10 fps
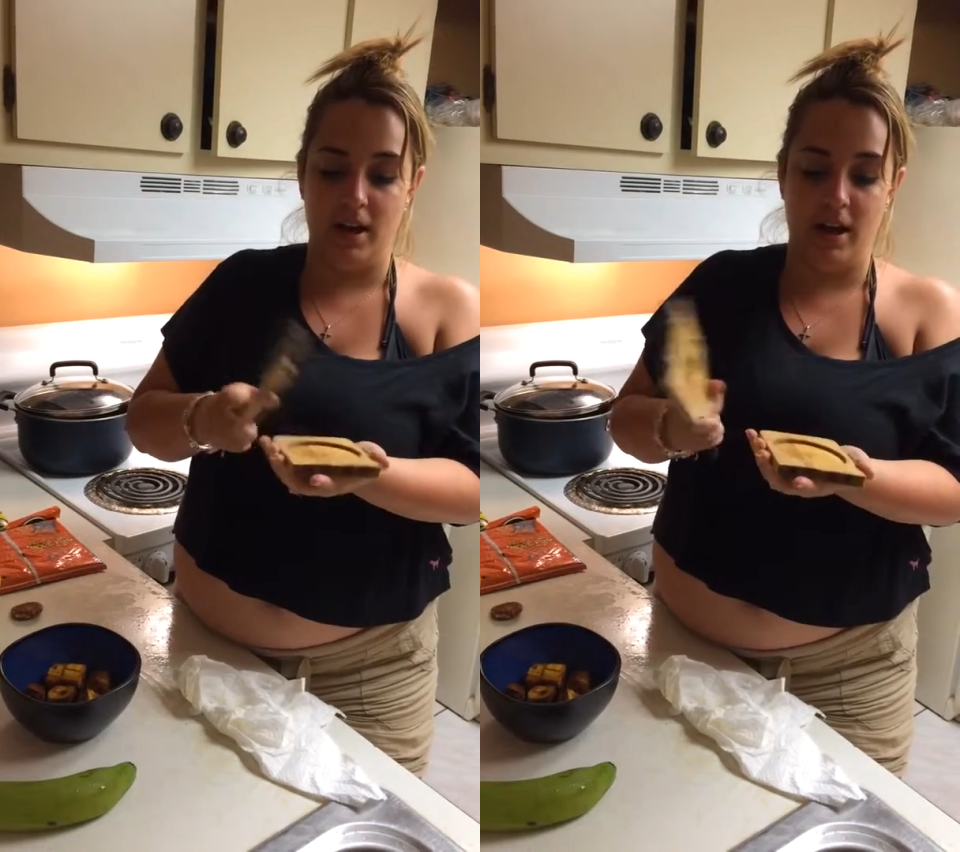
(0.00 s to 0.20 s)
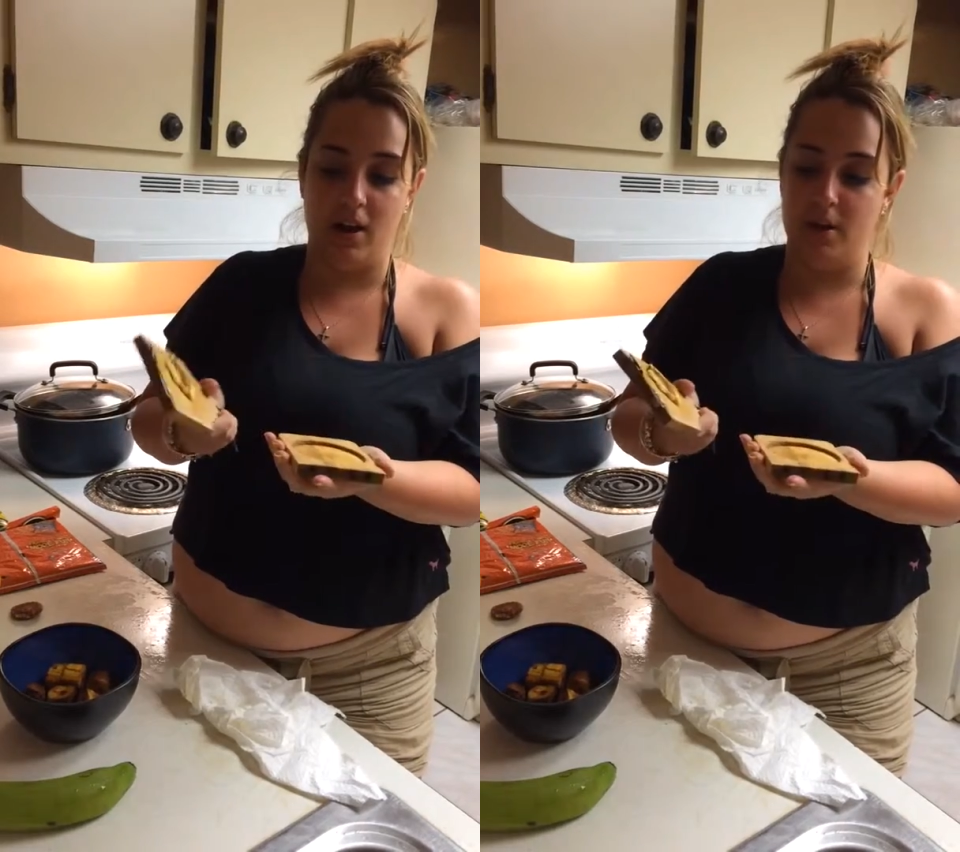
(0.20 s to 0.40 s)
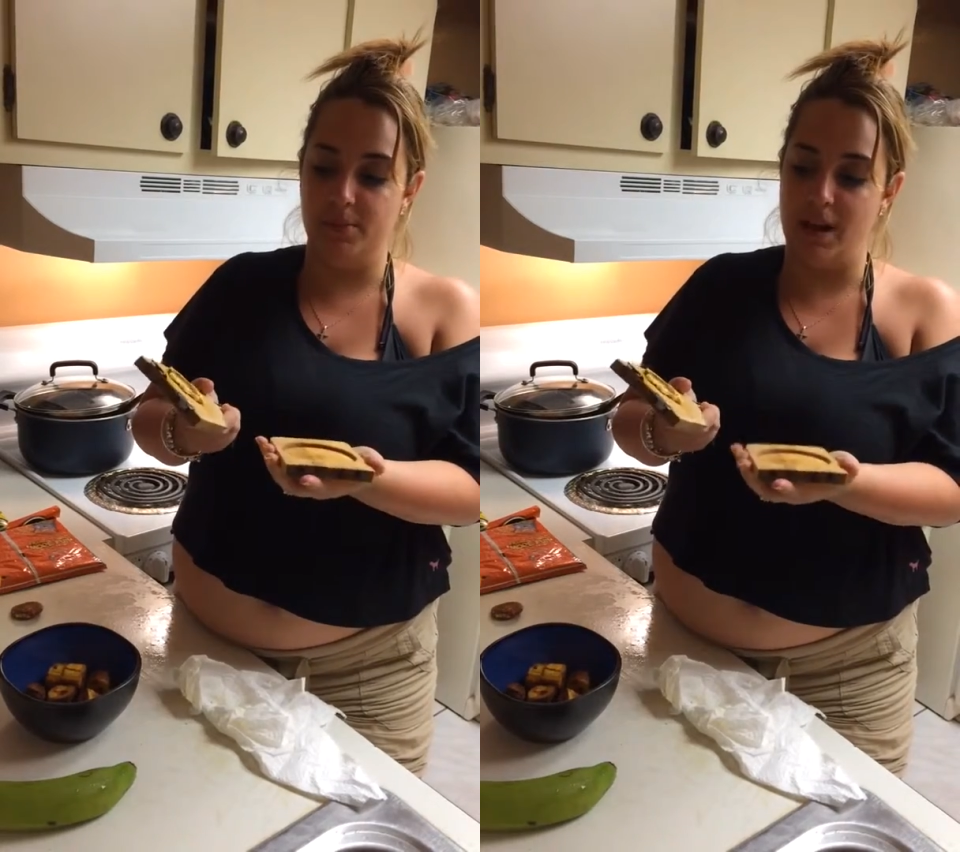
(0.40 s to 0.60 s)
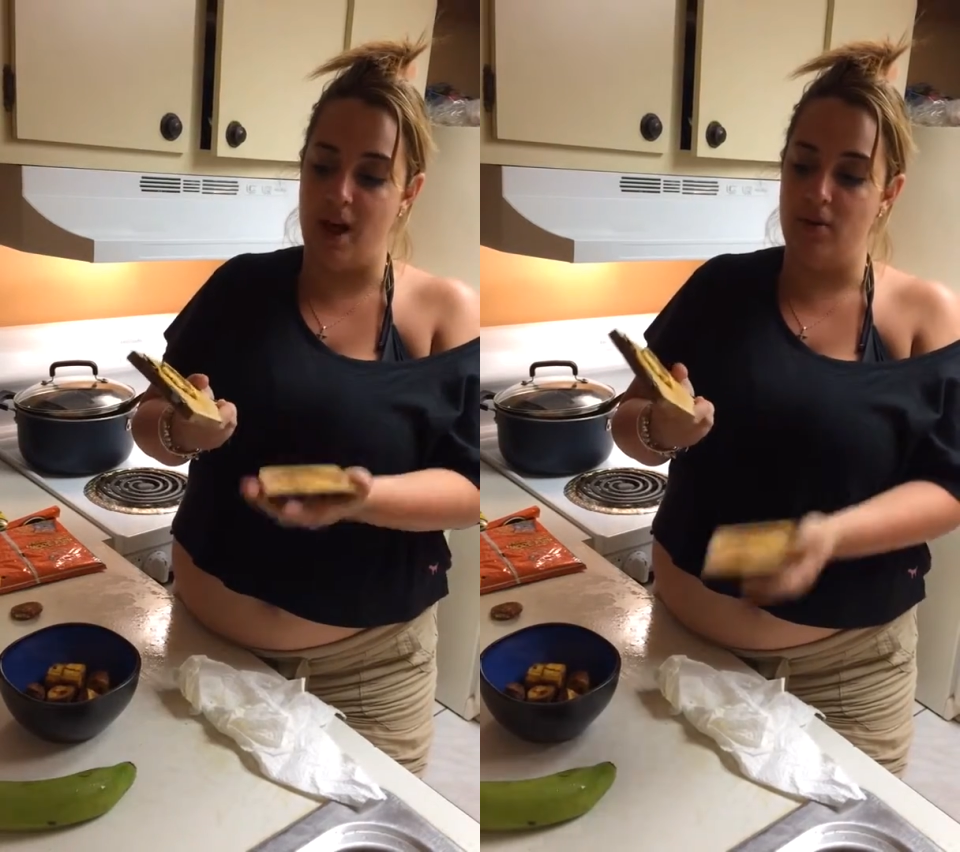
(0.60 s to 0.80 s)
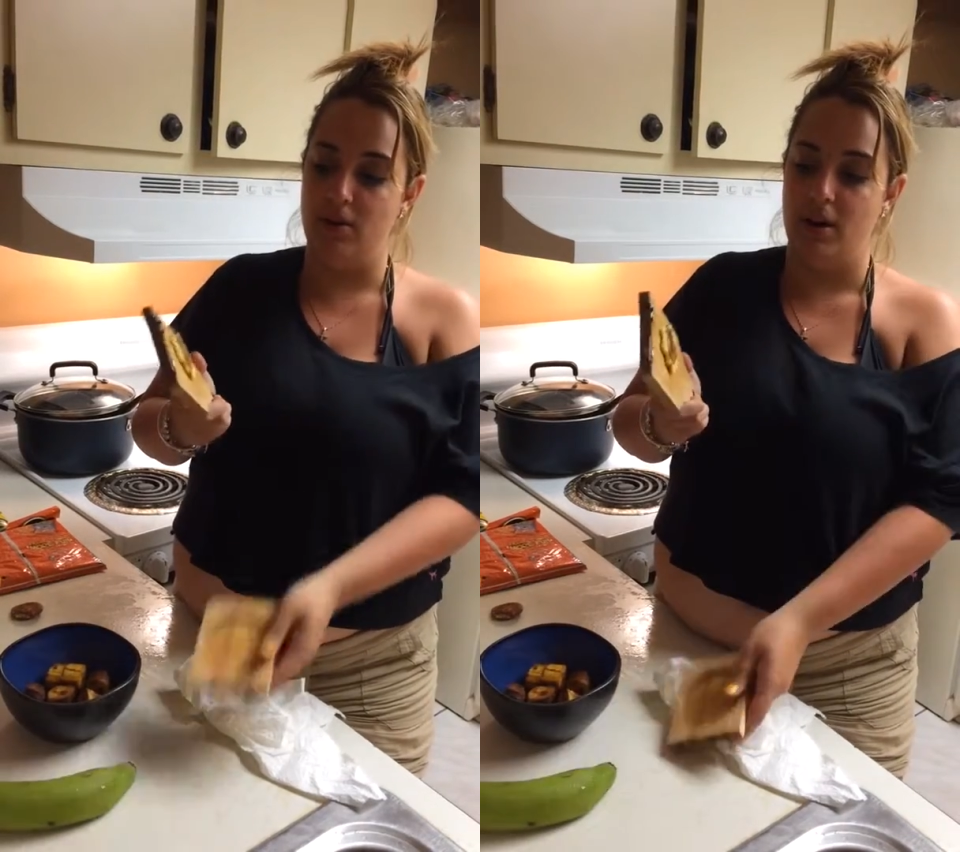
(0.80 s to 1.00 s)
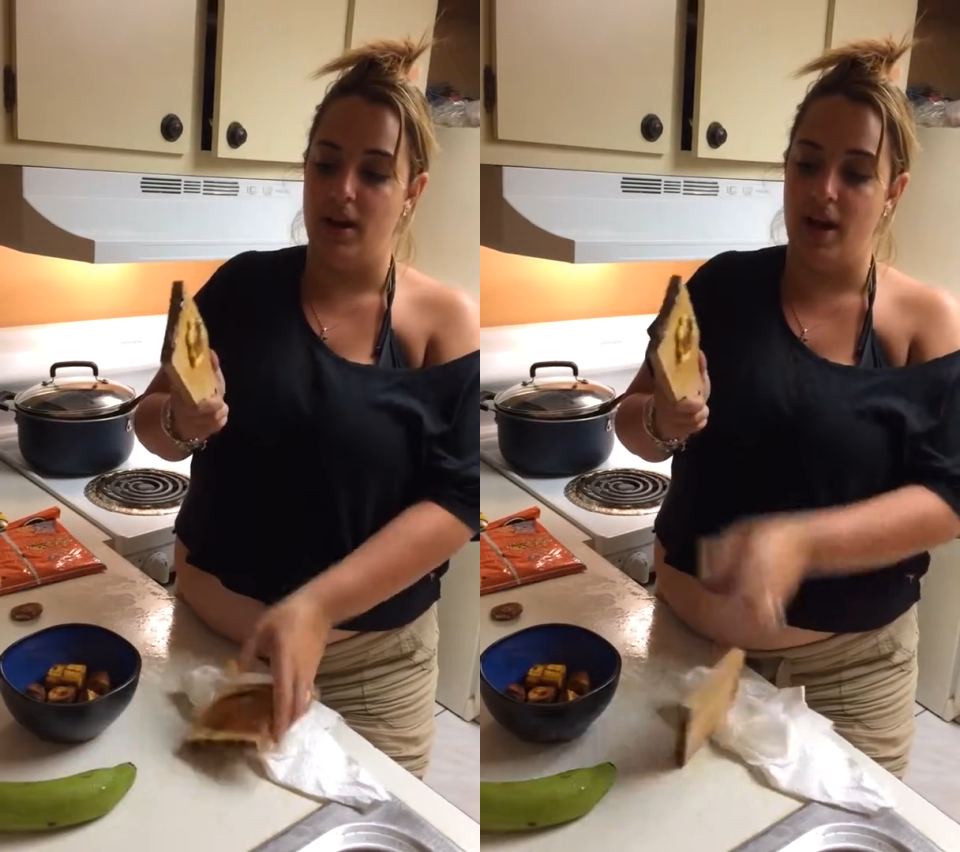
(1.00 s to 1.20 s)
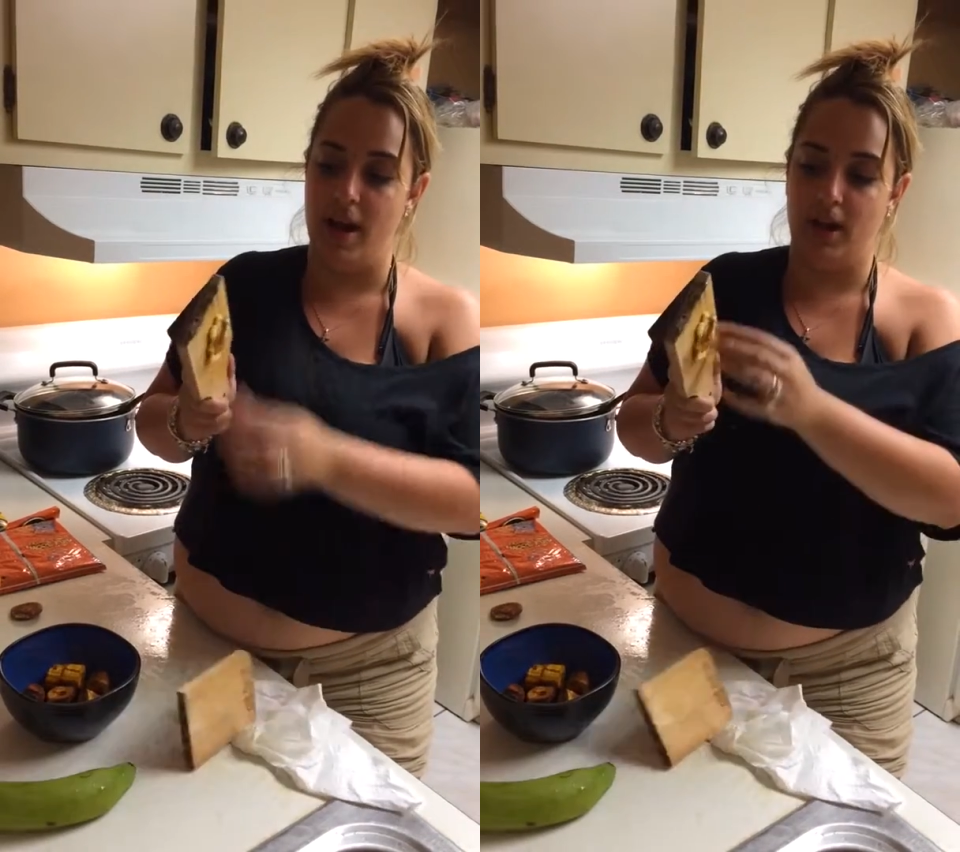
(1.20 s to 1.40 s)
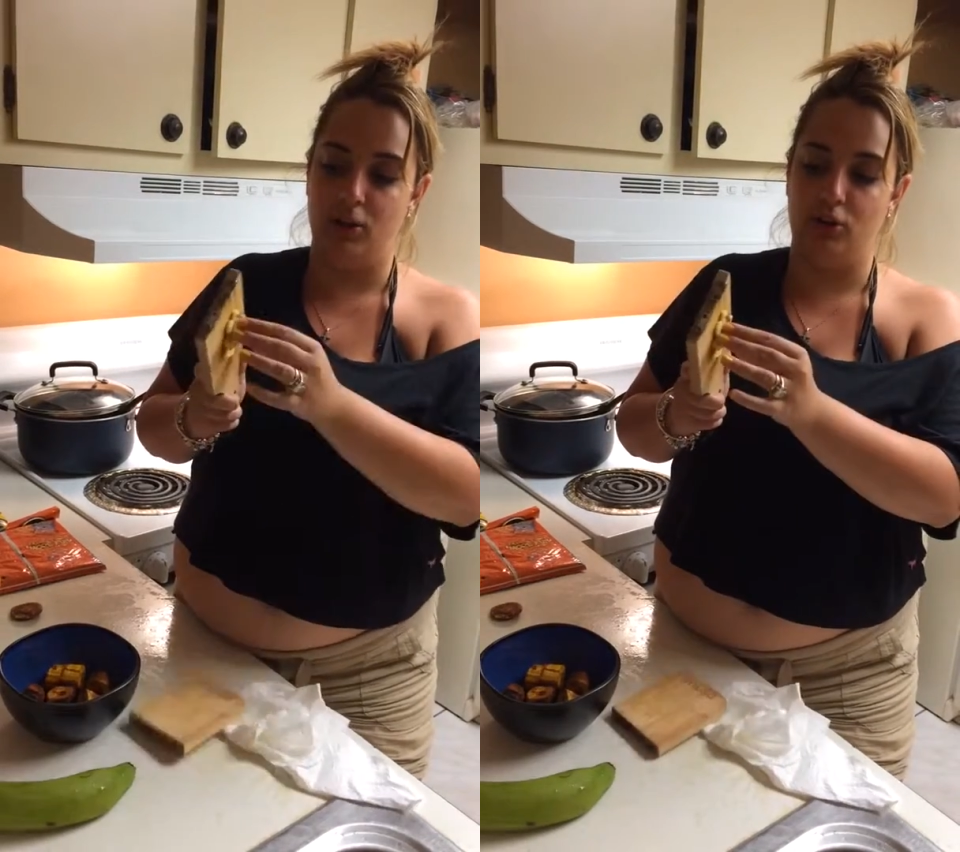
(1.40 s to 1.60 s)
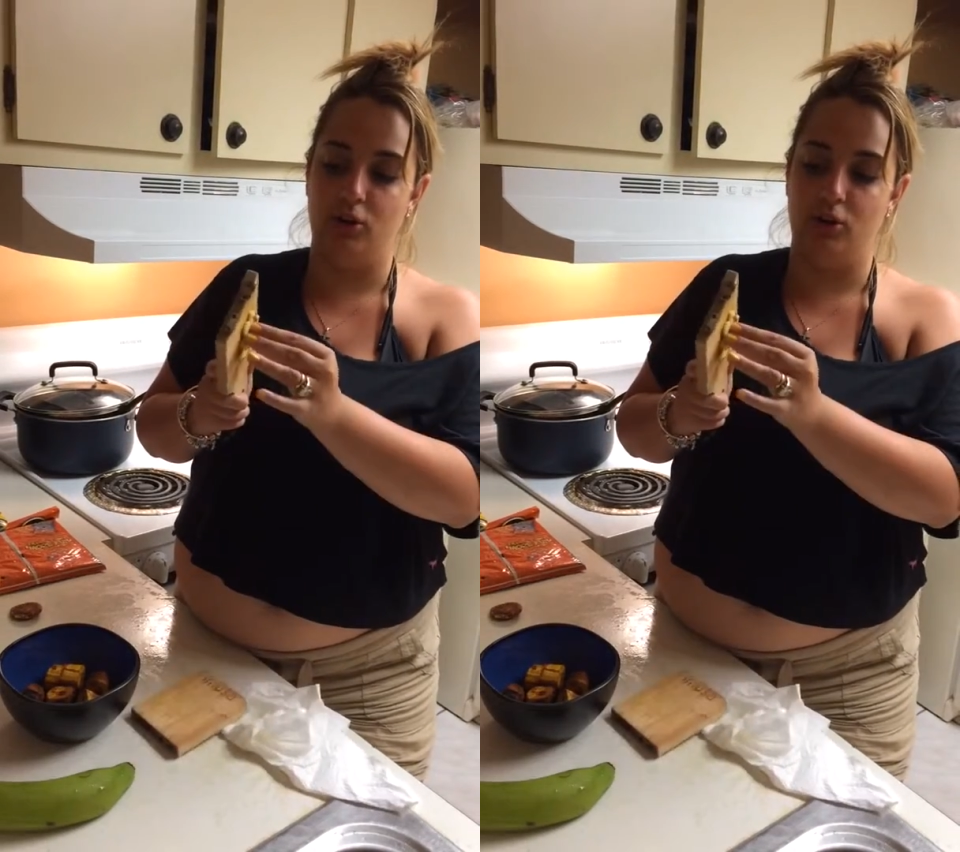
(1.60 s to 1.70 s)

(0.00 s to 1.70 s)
It comes out and